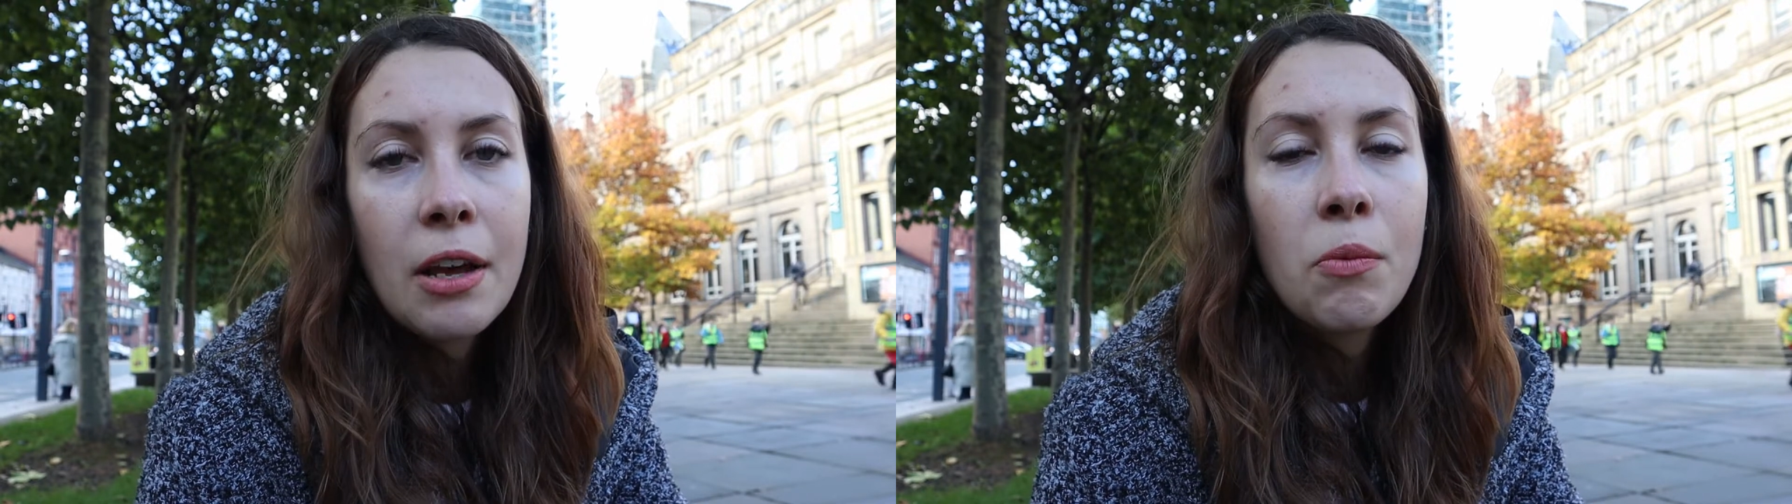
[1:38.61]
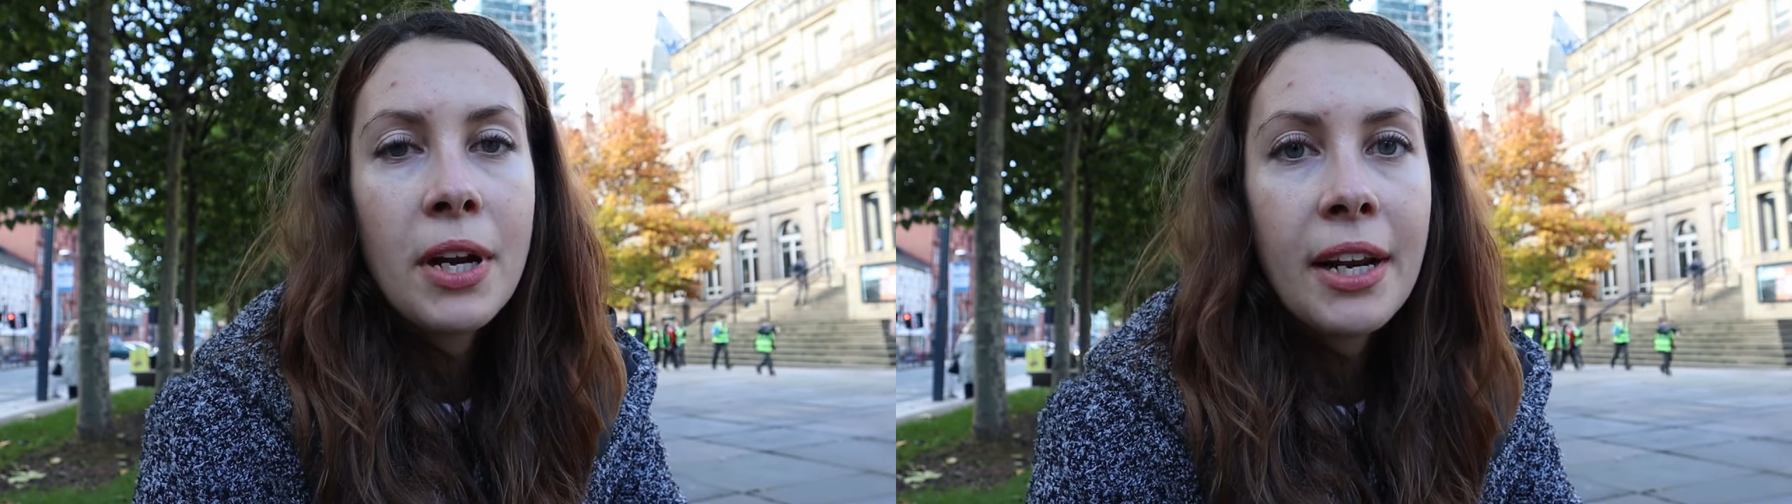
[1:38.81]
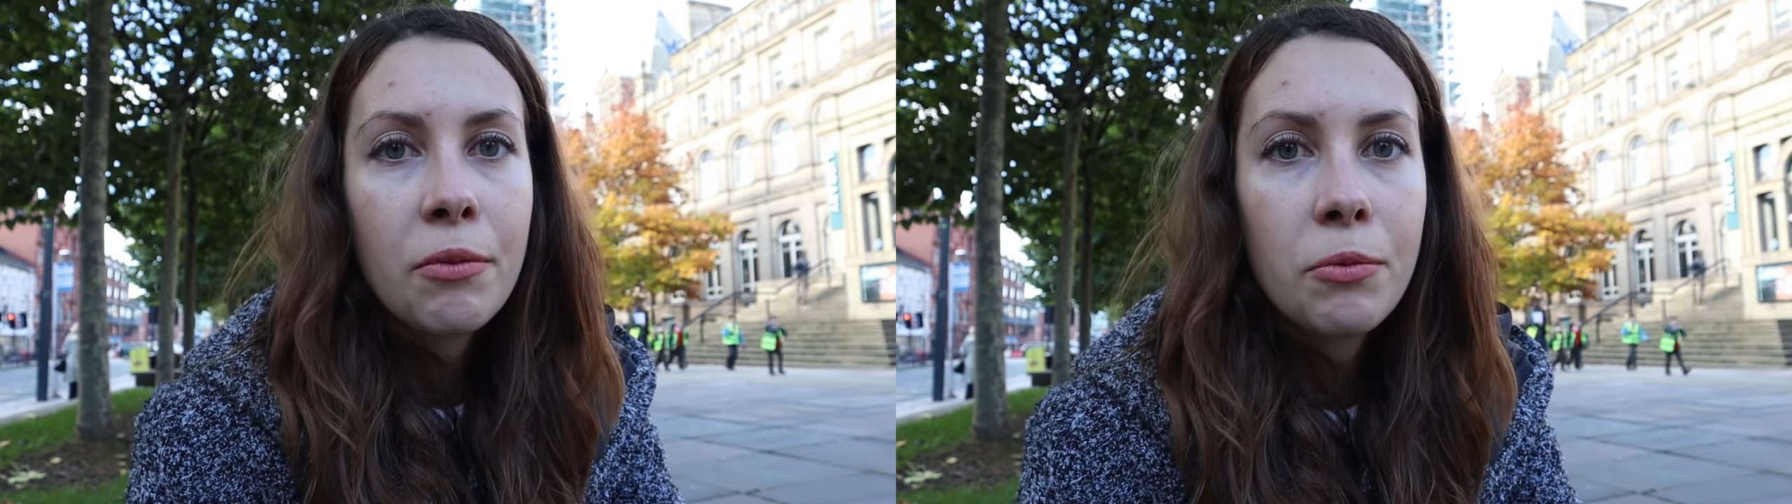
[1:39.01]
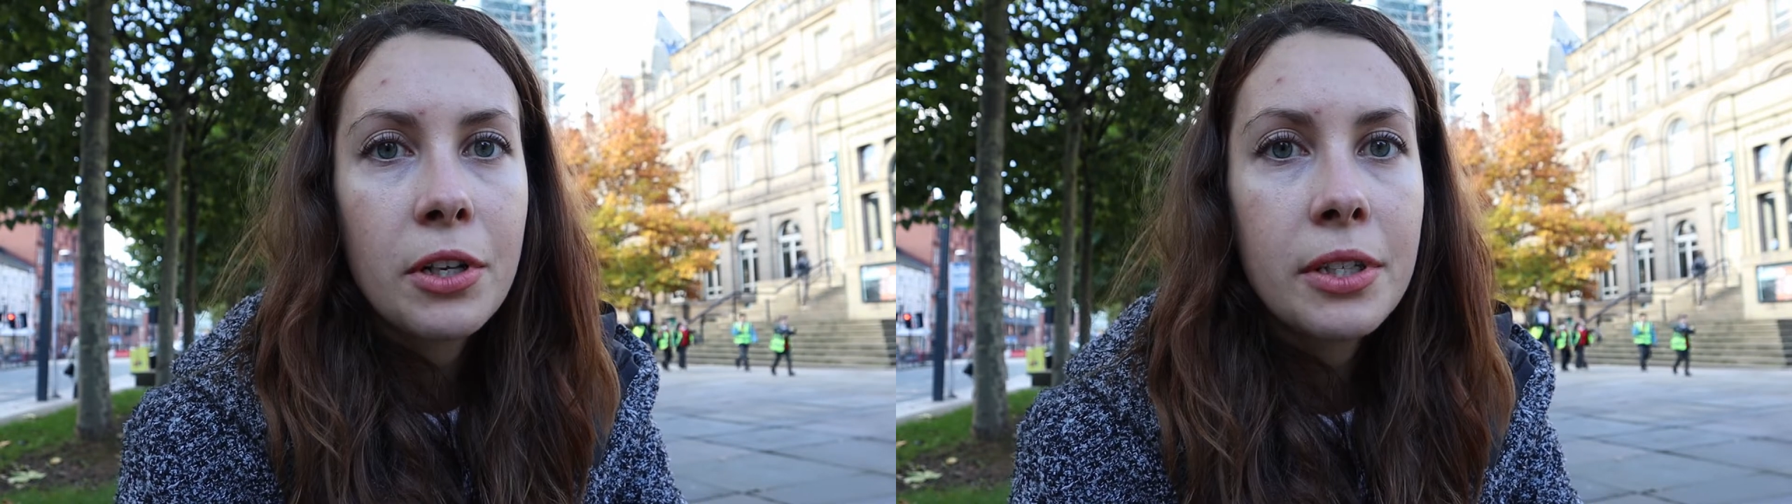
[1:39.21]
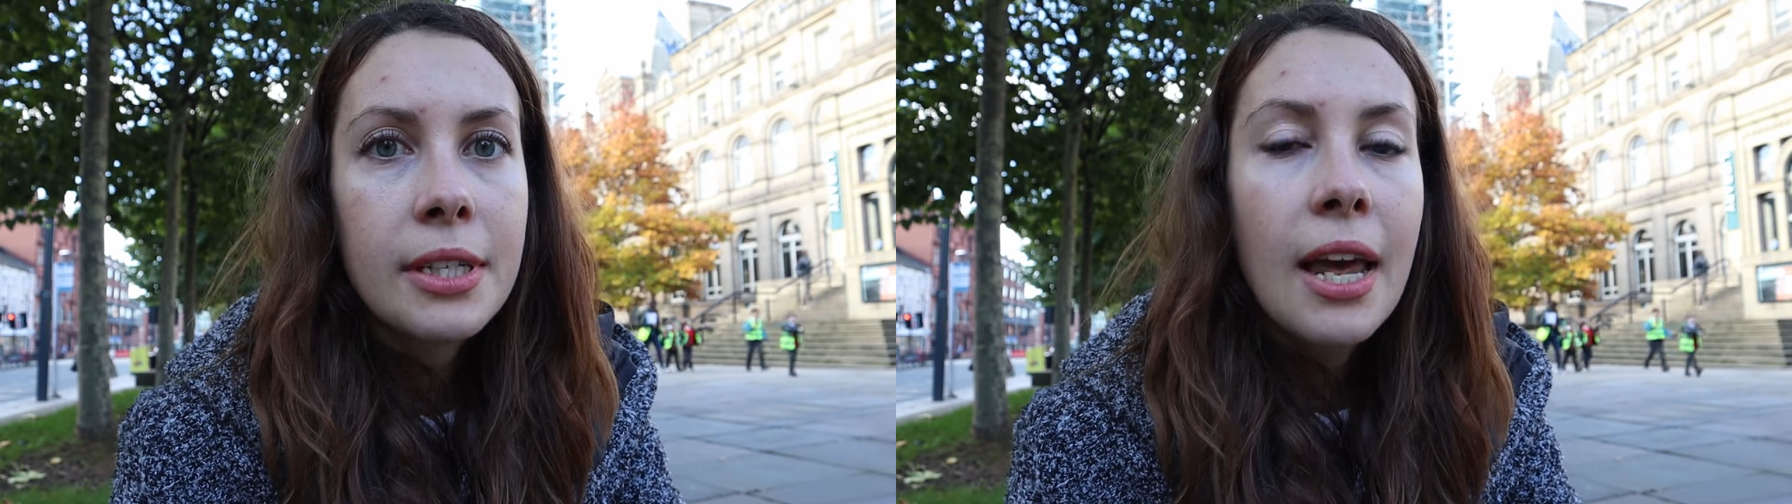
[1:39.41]
and what I did
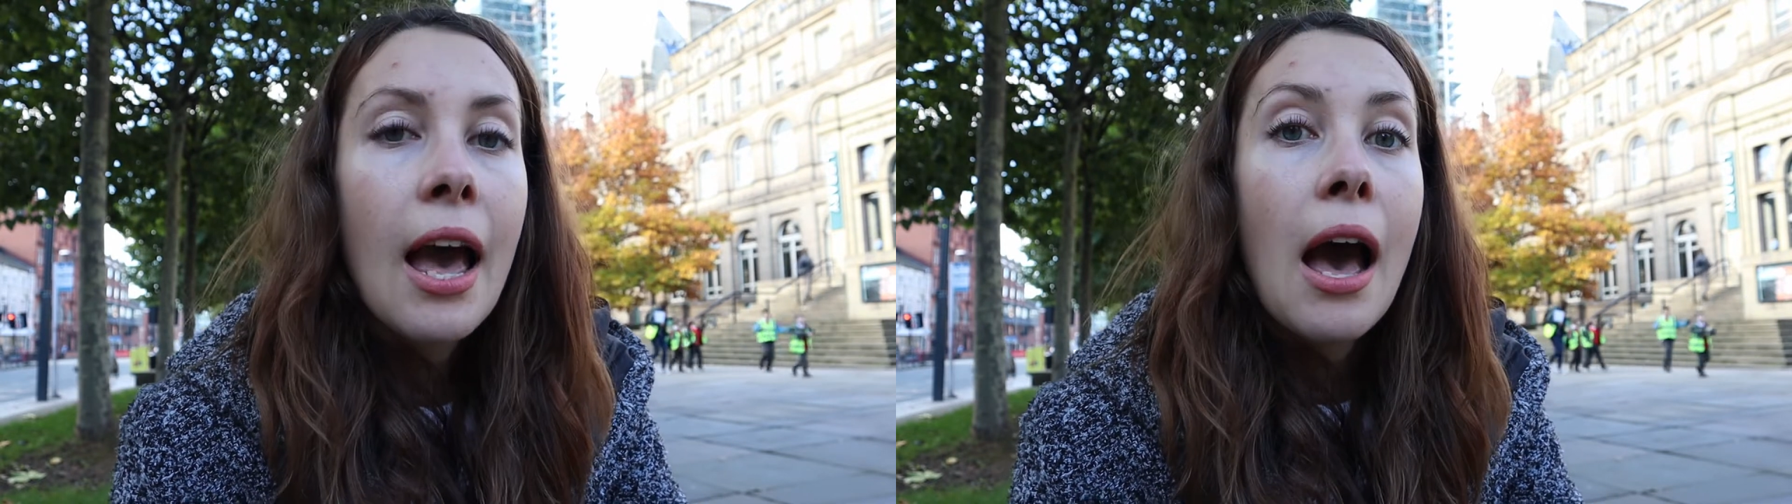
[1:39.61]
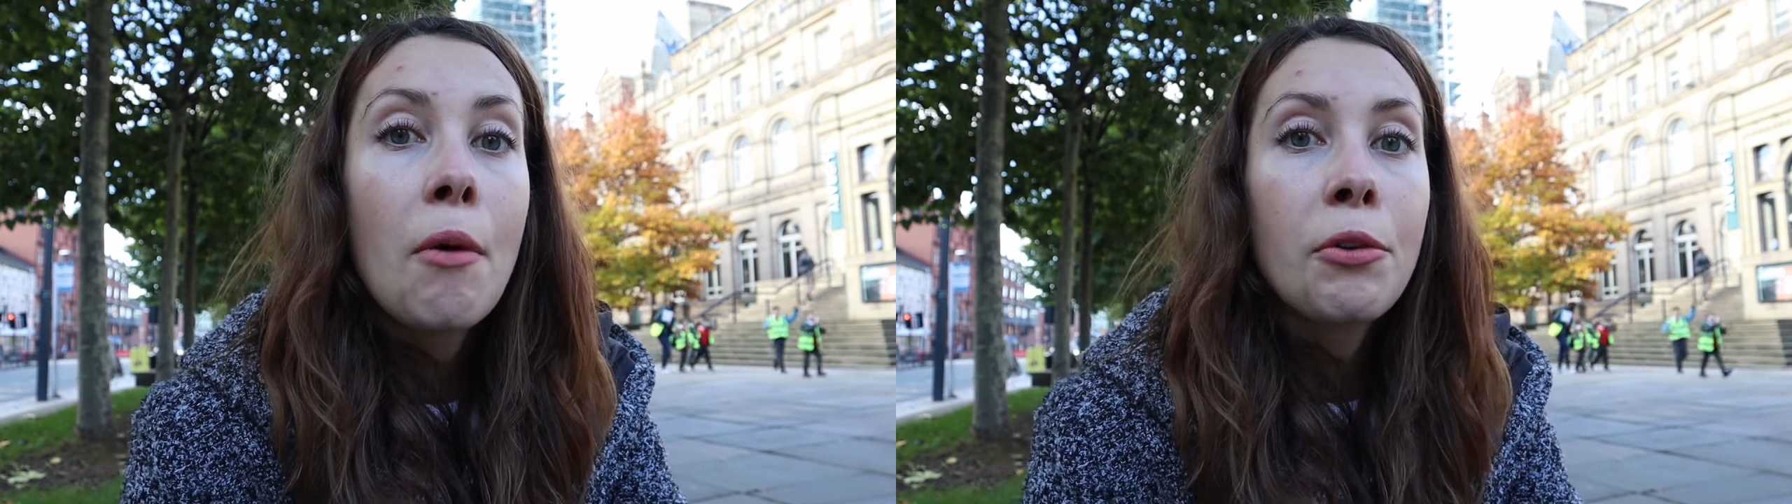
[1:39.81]
was I